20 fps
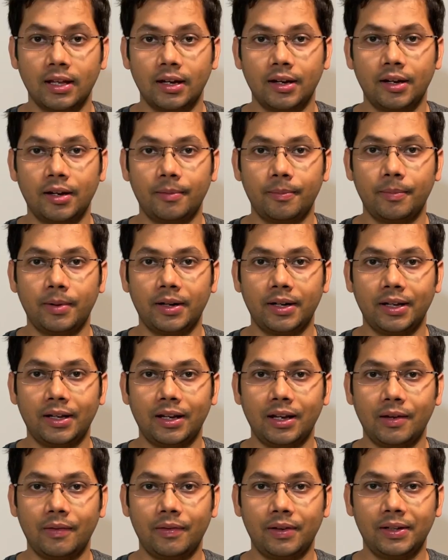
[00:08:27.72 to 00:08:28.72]
Number
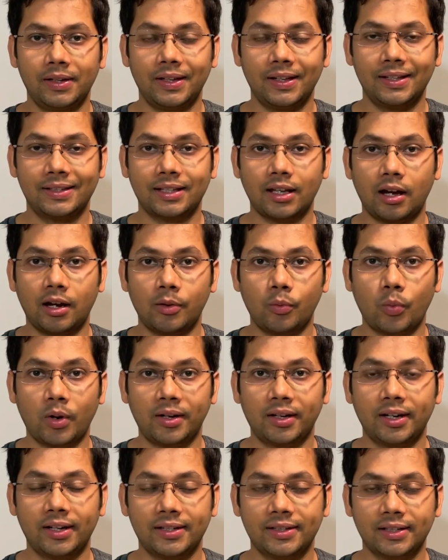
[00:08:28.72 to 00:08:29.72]
11 is
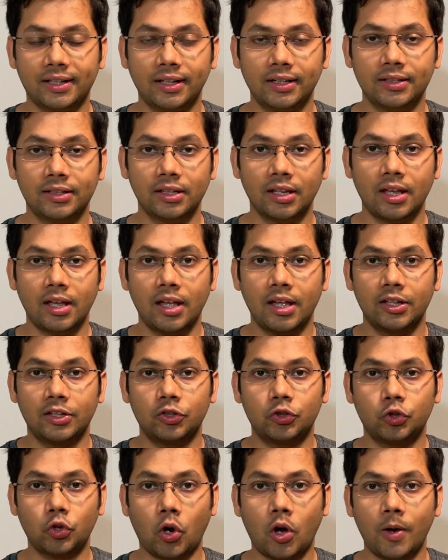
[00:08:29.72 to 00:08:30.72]
unwanted skills,
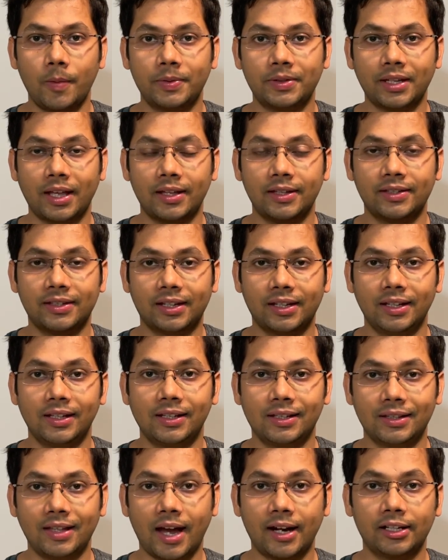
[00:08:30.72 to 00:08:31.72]
jobs and
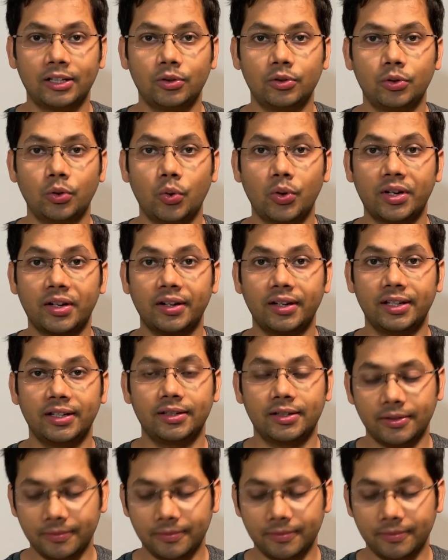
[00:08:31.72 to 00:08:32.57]
skills that you don't need.